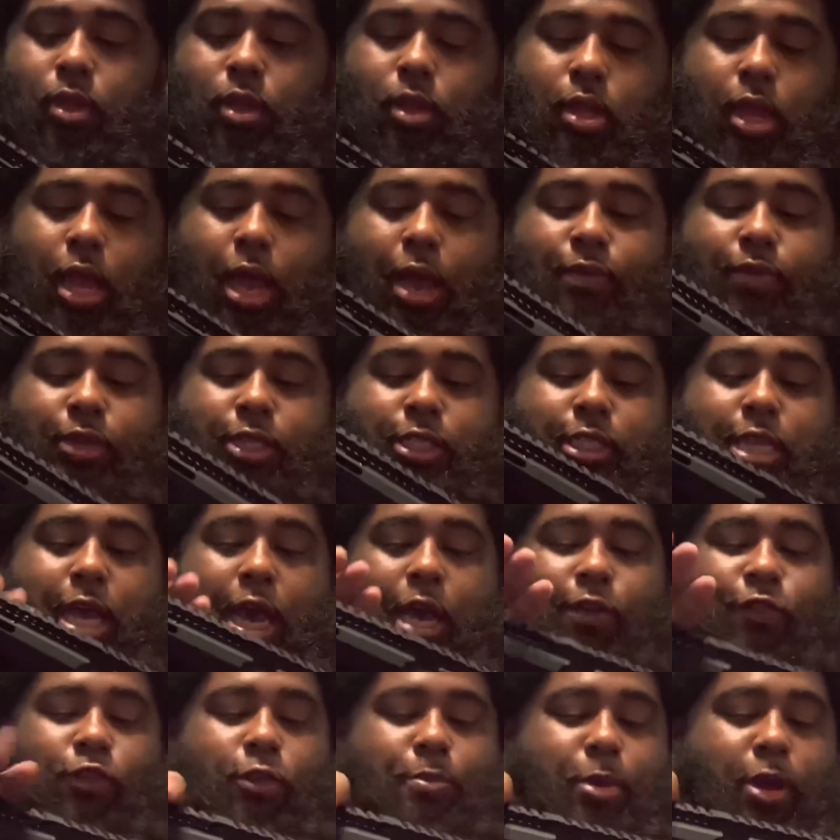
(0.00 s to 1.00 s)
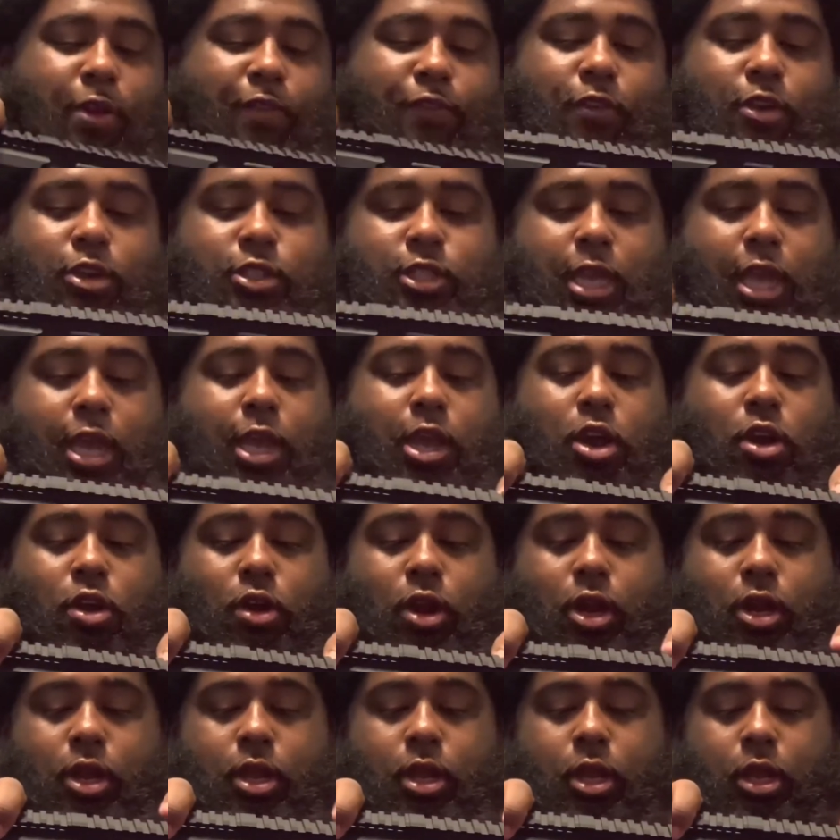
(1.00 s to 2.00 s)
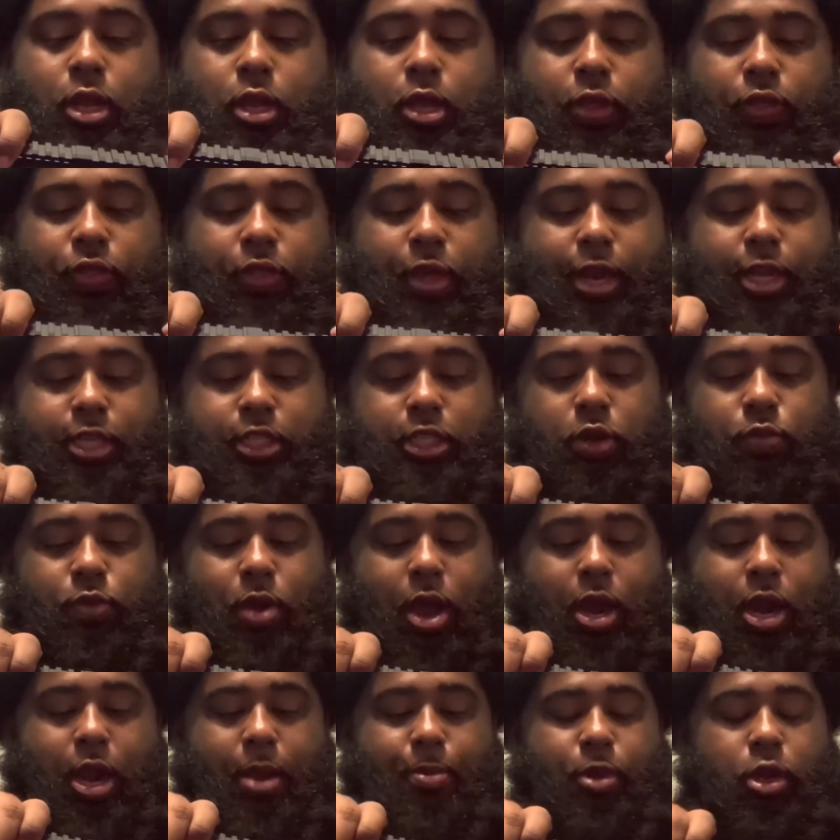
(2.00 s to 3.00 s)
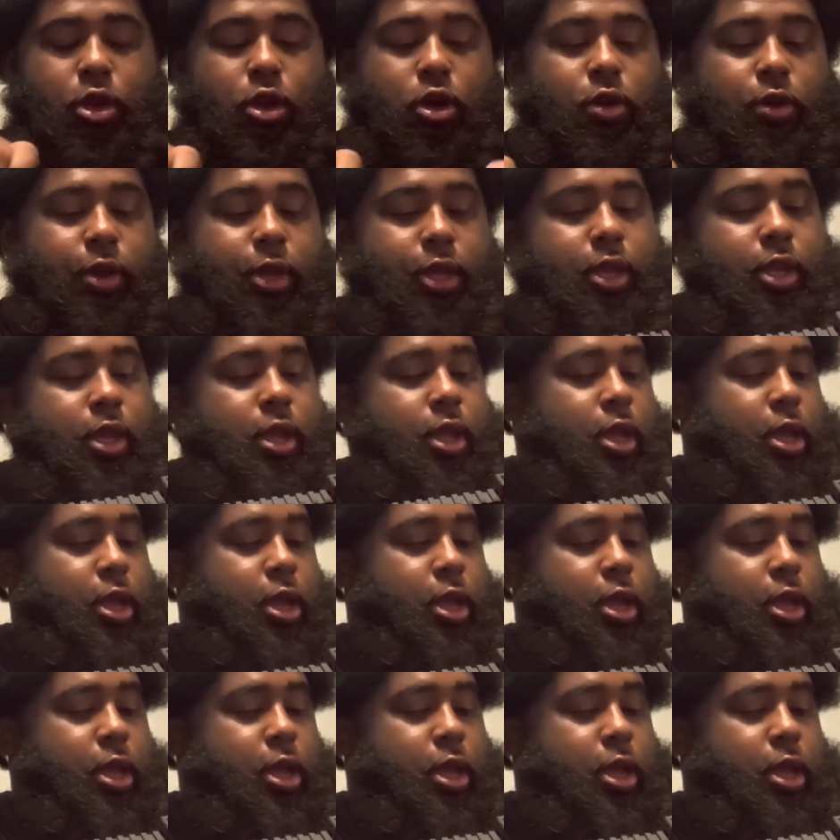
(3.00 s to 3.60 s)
I've decided for my first AR, that is the route I'm going.